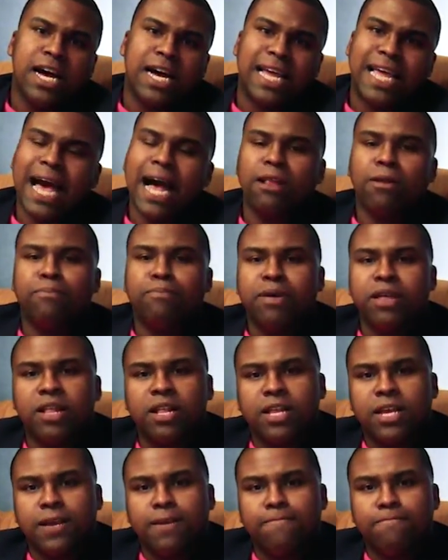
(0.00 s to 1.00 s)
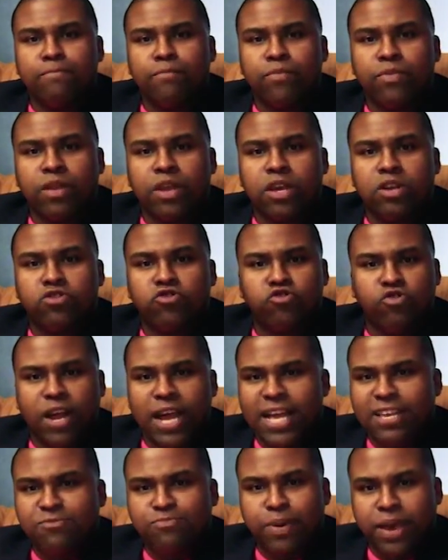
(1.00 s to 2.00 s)
Accountability,
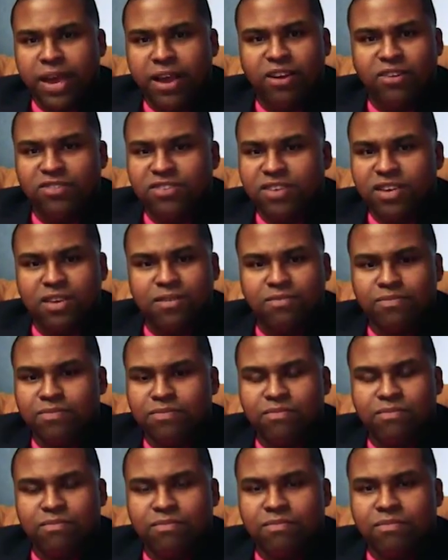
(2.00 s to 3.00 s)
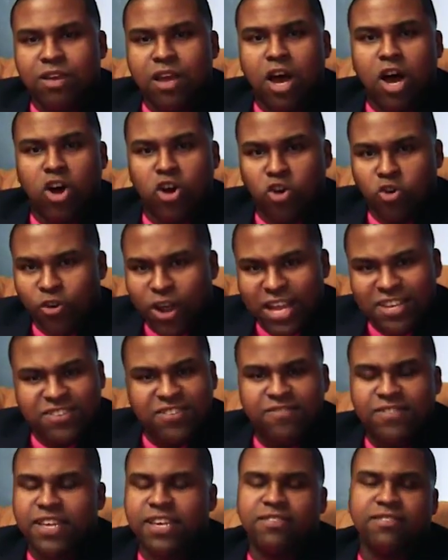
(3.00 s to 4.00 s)
transparency,
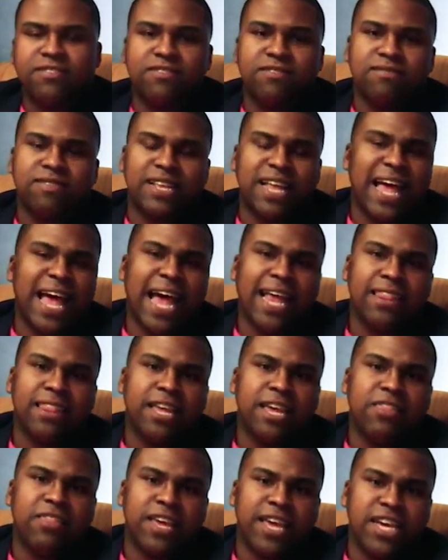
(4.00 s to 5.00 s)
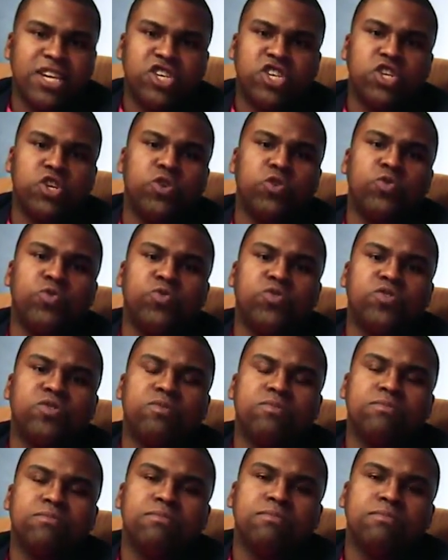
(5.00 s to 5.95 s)
aggressiveness in handling the issues.